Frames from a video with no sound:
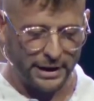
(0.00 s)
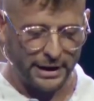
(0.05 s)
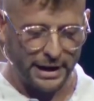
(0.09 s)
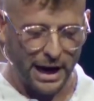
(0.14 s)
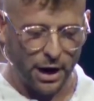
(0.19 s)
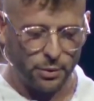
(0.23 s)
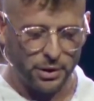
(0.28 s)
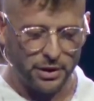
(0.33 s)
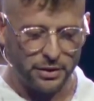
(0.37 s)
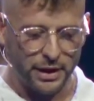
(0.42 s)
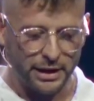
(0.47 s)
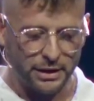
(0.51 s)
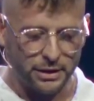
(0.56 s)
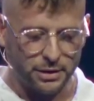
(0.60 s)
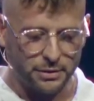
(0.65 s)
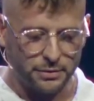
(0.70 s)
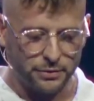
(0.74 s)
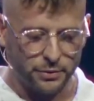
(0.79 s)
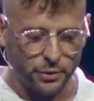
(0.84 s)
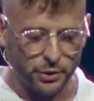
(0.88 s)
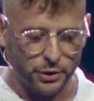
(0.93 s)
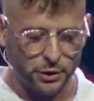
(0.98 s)
now we thank you
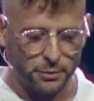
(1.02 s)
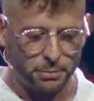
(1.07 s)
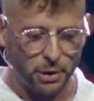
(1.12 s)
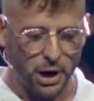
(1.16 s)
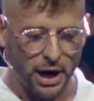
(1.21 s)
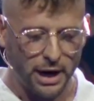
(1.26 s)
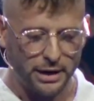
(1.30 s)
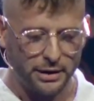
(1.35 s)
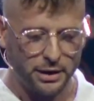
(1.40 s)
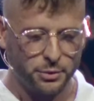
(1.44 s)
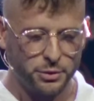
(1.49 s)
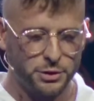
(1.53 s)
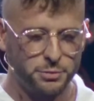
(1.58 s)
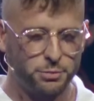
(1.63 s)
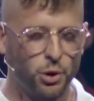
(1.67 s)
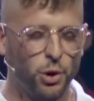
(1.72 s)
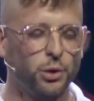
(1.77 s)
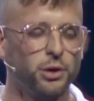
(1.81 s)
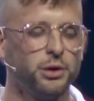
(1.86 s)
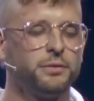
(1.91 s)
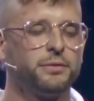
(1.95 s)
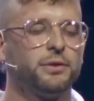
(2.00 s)
for your body that was
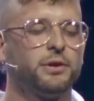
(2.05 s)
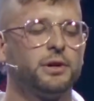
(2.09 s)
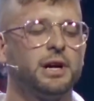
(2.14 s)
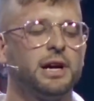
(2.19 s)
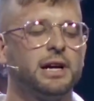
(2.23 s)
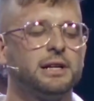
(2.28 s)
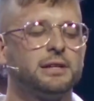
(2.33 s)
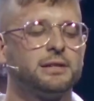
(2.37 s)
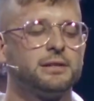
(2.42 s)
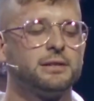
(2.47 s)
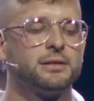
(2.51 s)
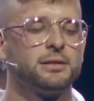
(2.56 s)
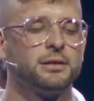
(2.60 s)
broken for us.